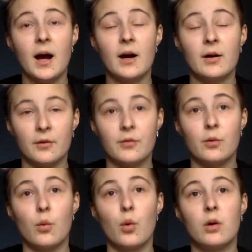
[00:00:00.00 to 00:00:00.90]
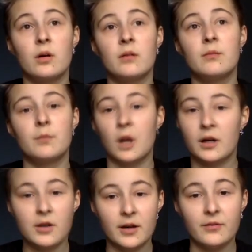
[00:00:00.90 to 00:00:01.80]
go for a walk, plug in
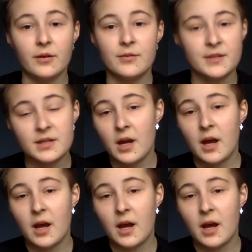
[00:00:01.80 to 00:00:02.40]
your headphones,